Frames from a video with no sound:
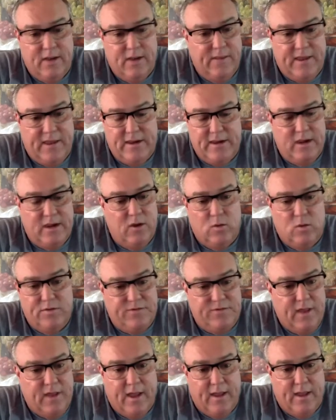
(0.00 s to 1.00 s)
that deal
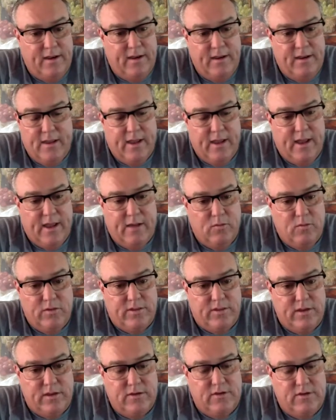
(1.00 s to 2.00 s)
was done uh,
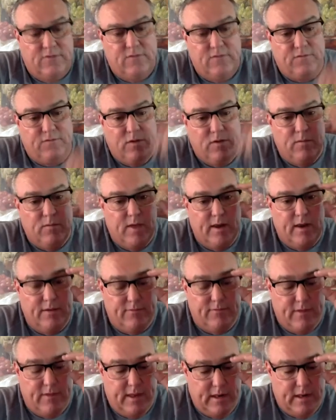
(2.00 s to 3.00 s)
within just a few
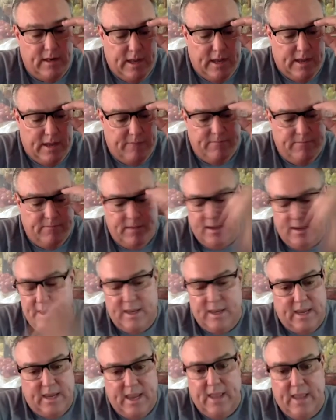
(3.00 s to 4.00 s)
minutes and uh,
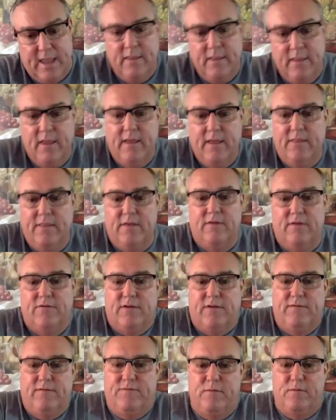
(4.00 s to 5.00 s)
again there's
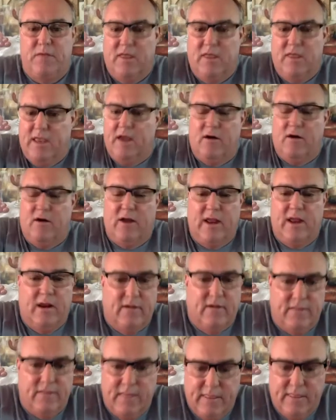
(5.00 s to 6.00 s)
a familiarity
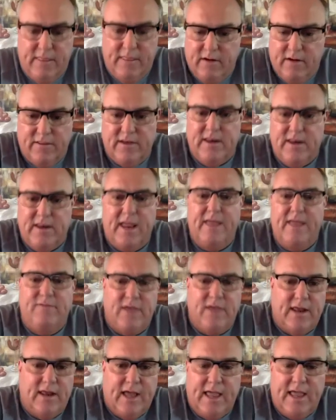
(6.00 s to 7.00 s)
there that
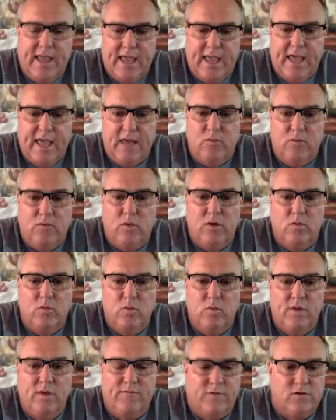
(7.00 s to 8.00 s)
davey and i had when
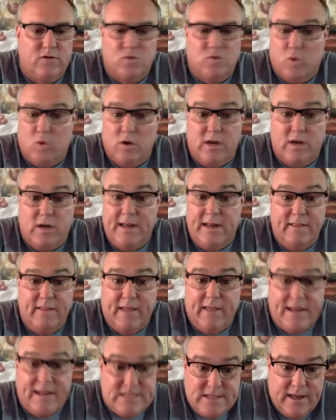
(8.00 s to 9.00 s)
we first worked indy
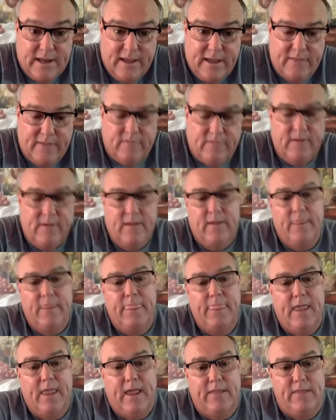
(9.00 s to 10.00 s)
lights together
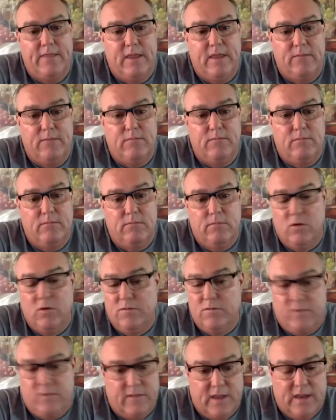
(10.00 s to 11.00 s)
and then
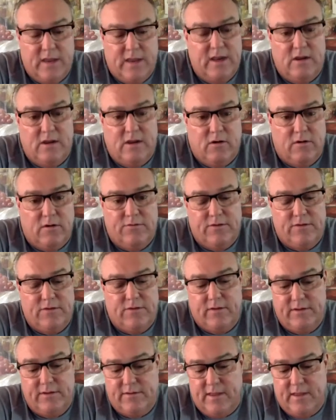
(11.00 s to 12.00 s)
moved to the indycar
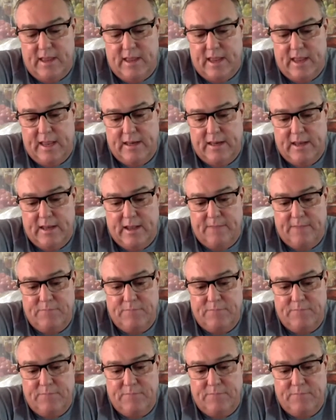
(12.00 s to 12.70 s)
series and uh,